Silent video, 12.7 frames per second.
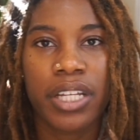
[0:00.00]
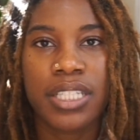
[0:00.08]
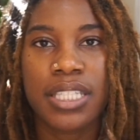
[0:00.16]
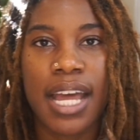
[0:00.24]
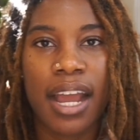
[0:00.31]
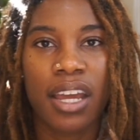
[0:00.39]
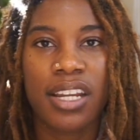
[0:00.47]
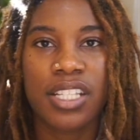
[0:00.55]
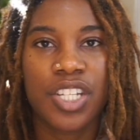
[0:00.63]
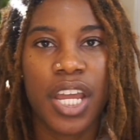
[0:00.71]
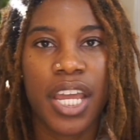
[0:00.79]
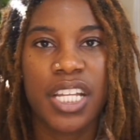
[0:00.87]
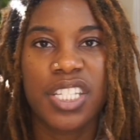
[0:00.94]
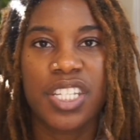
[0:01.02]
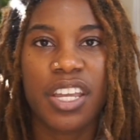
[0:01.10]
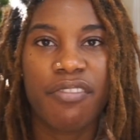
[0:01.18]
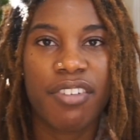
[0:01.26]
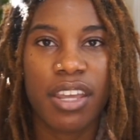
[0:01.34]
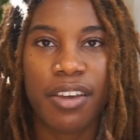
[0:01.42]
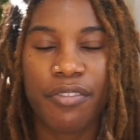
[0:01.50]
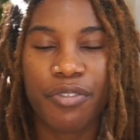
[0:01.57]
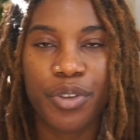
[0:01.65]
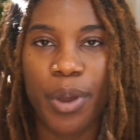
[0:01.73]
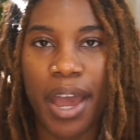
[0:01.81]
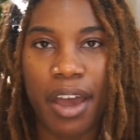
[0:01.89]
It's not going to change even
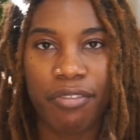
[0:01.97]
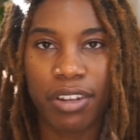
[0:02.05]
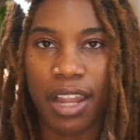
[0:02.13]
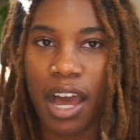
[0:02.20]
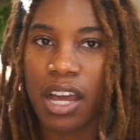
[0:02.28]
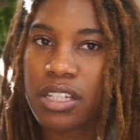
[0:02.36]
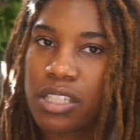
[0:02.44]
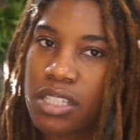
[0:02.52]
if you have locks.